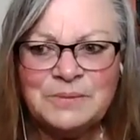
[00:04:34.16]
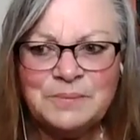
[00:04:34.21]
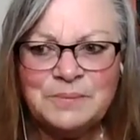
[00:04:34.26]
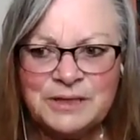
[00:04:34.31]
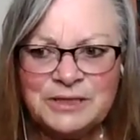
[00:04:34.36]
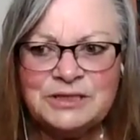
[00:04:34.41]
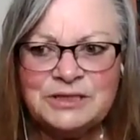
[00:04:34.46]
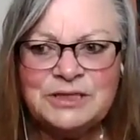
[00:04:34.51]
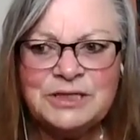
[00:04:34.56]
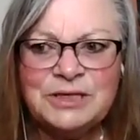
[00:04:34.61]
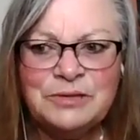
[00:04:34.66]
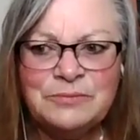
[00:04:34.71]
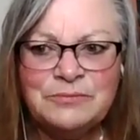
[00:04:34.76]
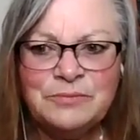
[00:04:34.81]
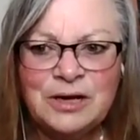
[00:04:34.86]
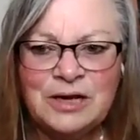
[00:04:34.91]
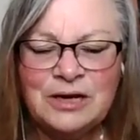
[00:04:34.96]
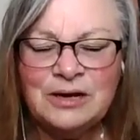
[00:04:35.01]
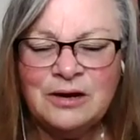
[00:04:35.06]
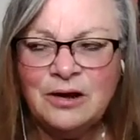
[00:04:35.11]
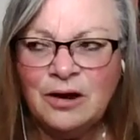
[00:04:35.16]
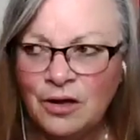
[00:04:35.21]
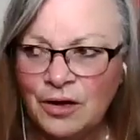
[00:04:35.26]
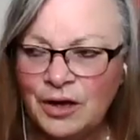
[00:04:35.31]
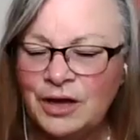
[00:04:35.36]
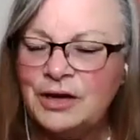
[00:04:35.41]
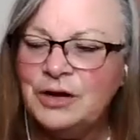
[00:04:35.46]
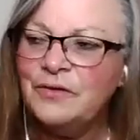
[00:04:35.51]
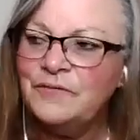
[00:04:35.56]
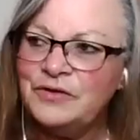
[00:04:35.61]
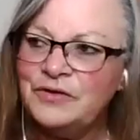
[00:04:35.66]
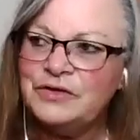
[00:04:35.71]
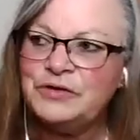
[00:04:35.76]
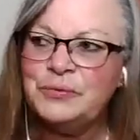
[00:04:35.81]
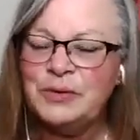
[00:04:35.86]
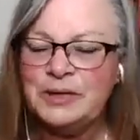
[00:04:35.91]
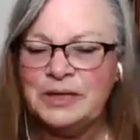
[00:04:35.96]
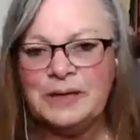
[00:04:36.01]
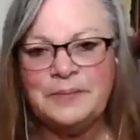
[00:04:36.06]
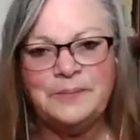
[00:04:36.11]
especially in light of
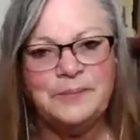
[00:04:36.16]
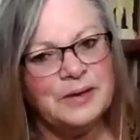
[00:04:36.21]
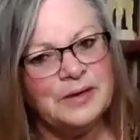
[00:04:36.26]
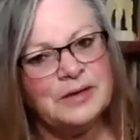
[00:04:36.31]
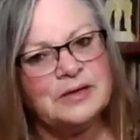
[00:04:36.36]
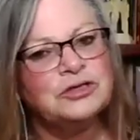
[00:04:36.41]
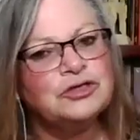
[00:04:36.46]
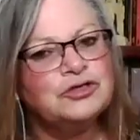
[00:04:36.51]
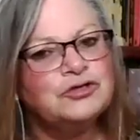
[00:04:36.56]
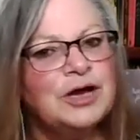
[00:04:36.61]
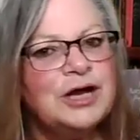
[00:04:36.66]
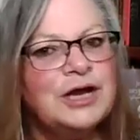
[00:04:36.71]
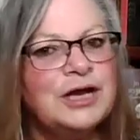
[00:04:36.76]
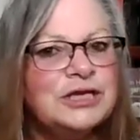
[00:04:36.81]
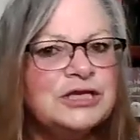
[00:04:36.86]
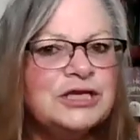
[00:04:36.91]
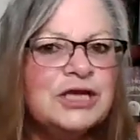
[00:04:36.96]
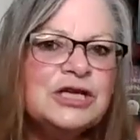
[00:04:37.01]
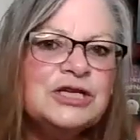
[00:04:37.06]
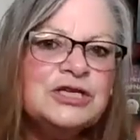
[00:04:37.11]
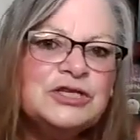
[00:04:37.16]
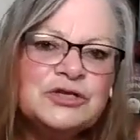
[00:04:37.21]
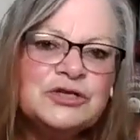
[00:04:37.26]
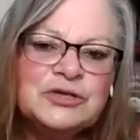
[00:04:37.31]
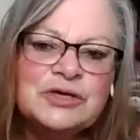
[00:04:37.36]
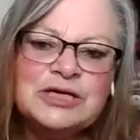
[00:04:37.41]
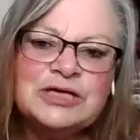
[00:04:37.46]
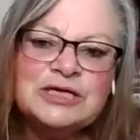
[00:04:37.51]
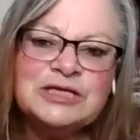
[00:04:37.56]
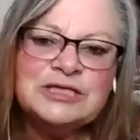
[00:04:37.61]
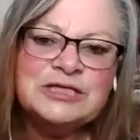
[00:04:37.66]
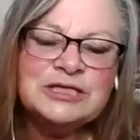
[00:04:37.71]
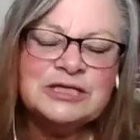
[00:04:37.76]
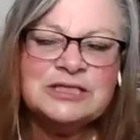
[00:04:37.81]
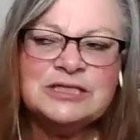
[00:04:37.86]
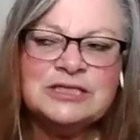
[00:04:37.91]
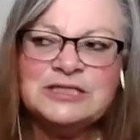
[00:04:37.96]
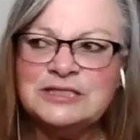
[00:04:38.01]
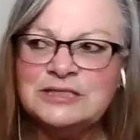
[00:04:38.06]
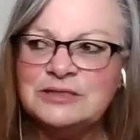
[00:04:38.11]
this weekend being Australia Day too, it's
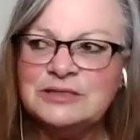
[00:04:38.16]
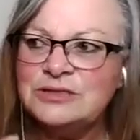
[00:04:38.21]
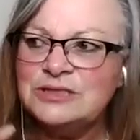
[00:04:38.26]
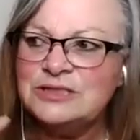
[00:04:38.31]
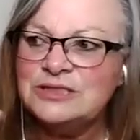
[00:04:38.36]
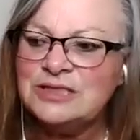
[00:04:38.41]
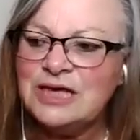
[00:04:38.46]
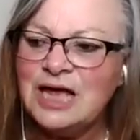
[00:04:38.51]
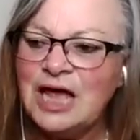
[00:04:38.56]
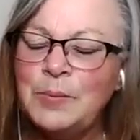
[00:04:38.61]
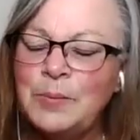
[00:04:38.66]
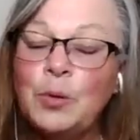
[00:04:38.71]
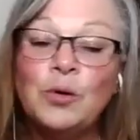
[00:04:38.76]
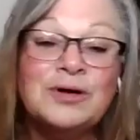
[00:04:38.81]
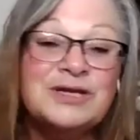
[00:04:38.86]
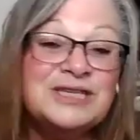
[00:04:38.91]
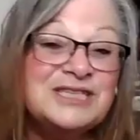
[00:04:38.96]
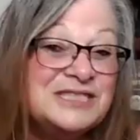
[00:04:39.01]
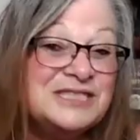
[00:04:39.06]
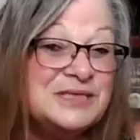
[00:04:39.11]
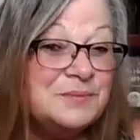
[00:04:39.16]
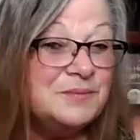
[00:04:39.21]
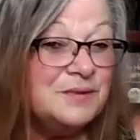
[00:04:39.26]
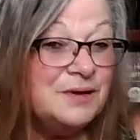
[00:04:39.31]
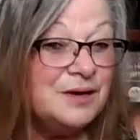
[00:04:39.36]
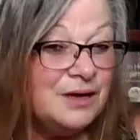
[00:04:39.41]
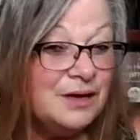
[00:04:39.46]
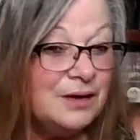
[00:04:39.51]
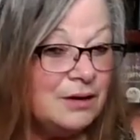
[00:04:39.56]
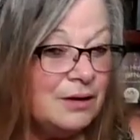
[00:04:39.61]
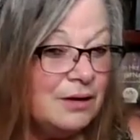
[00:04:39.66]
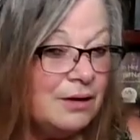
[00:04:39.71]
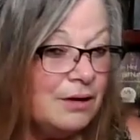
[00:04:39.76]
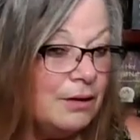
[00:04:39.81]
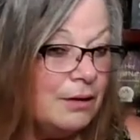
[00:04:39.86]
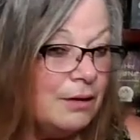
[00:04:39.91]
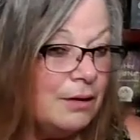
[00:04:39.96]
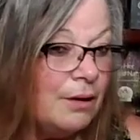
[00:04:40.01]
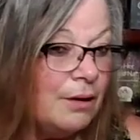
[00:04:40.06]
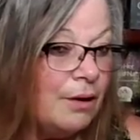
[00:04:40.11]
this same or similar
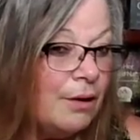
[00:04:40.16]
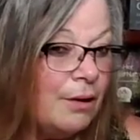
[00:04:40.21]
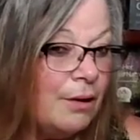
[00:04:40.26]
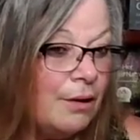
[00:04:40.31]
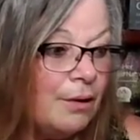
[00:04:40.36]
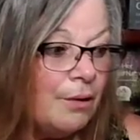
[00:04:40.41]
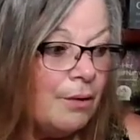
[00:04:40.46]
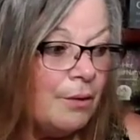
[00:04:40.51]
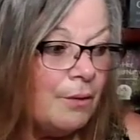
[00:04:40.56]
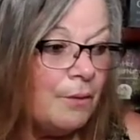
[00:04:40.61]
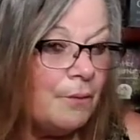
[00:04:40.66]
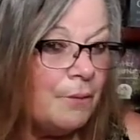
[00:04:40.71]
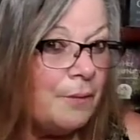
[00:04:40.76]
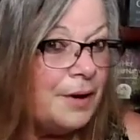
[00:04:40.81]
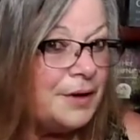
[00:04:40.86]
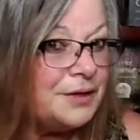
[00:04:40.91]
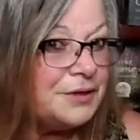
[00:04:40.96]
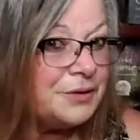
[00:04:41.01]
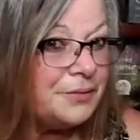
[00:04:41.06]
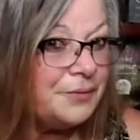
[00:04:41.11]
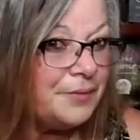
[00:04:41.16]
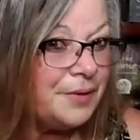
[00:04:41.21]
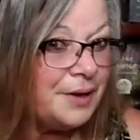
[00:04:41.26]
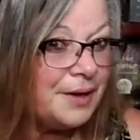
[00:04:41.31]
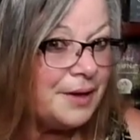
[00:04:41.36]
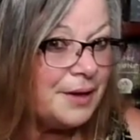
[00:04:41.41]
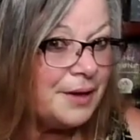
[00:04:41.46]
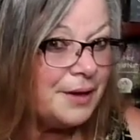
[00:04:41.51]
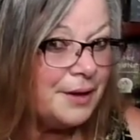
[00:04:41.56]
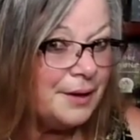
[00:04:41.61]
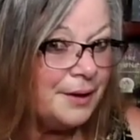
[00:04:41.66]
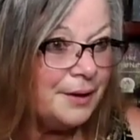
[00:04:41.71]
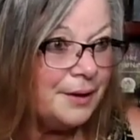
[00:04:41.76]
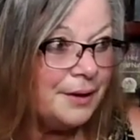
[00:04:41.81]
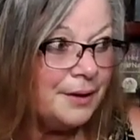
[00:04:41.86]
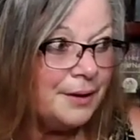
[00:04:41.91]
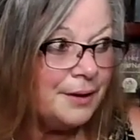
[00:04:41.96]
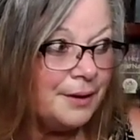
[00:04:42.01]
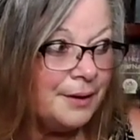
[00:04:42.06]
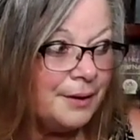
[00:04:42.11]
rhetoric
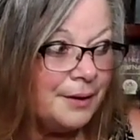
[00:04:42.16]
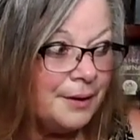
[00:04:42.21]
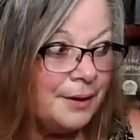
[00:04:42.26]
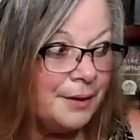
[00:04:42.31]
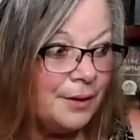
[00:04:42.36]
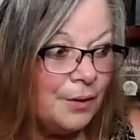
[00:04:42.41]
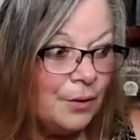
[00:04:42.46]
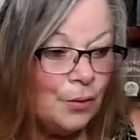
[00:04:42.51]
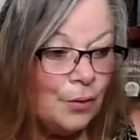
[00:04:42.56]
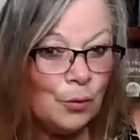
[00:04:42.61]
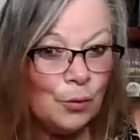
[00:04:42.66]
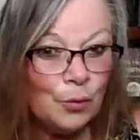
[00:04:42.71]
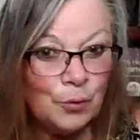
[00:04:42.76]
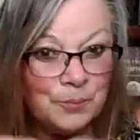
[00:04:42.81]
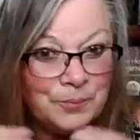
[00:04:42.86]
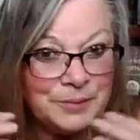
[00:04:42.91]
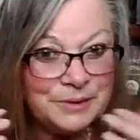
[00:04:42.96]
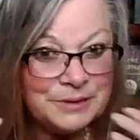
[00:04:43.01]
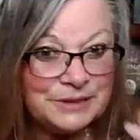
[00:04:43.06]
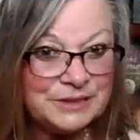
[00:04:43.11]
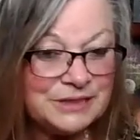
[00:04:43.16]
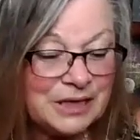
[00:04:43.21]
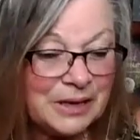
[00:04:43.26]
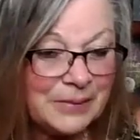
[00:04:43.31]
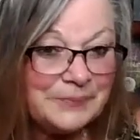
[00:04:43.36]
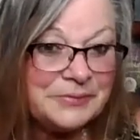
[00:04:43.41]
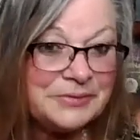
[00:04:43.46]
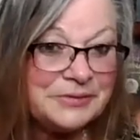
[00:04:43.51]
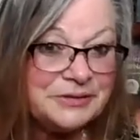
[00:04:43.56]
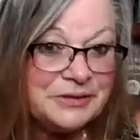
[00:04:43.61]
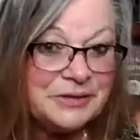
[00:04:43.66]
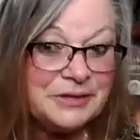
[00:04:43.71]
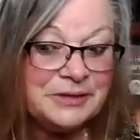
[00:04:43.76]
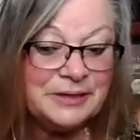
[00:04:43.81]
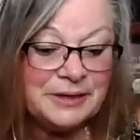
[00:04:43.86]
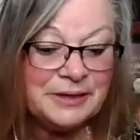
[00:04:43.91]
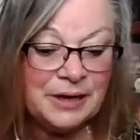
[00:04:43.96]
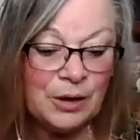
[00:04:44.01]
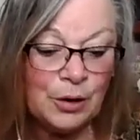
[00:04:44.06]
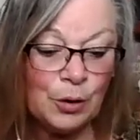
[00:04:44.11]
or
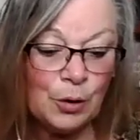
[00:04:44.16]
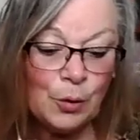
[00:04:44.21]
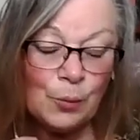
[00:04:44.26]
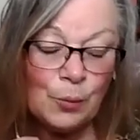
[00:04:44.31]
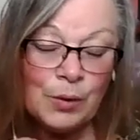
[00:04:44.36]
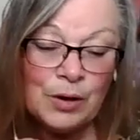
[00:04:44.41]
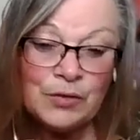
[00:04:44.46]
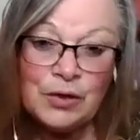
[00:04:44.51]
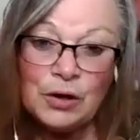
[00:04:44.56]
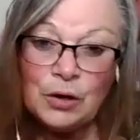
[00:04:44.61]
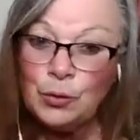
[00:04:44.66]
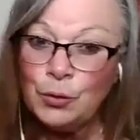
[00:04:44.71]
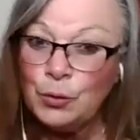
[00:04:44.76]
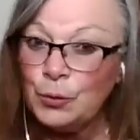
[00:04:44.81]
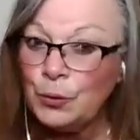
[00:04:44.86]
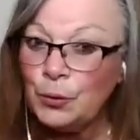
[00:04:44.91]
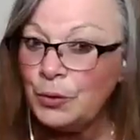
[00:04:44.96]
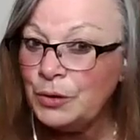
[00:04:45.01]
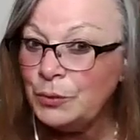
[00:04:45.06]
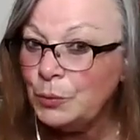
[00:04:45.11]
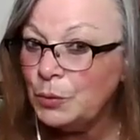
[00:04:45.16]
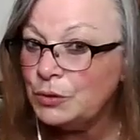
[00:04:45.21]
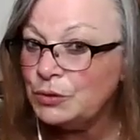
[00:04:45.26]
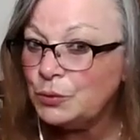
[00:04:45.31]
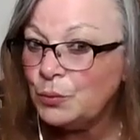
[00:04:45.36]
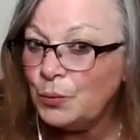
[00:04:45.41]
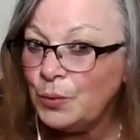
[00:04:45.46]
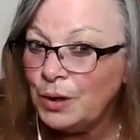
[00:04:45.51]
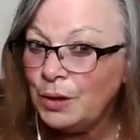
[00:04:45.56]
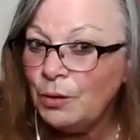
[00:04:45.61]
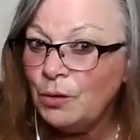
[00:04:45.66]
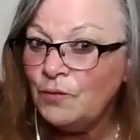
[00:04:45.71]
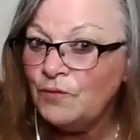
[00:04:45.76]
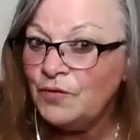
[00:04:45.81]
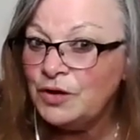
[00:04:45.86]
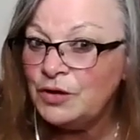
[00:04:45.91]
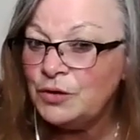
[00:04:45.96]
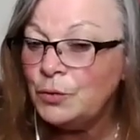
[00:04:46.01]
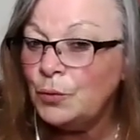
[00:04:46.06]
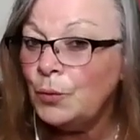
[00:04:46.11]
perception, whether Luke was aware
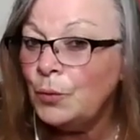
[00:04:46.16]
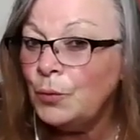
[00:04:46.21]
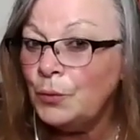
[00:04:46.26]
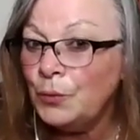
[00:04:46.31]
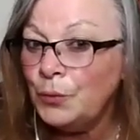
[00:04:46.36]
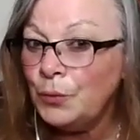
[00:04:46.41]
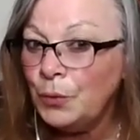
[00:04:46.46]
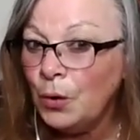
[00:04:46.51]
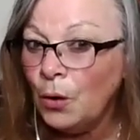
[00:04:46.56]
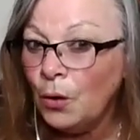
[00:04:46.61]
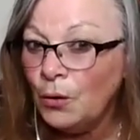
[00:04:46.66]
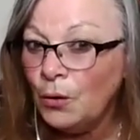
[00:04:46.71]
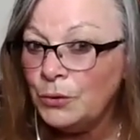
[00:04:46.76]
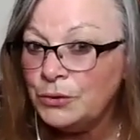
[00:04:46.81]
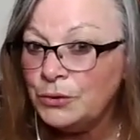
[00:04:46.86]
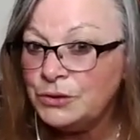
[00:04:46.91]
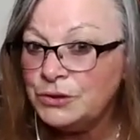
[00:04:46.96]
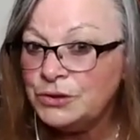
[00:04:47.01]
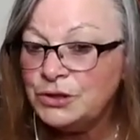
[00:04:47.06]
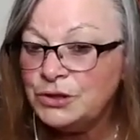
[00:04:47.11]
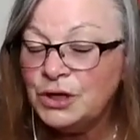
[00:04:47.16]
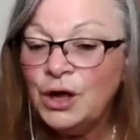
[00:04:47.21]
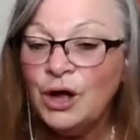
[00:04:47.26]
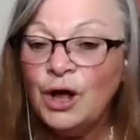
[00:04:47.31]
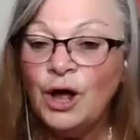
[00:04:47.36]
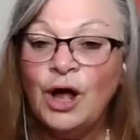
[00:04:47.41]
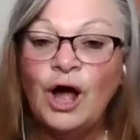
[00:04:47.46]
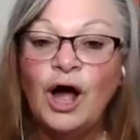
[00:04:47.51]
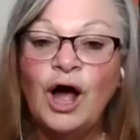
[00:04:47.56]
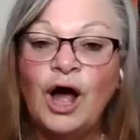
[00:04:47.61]
of it or not.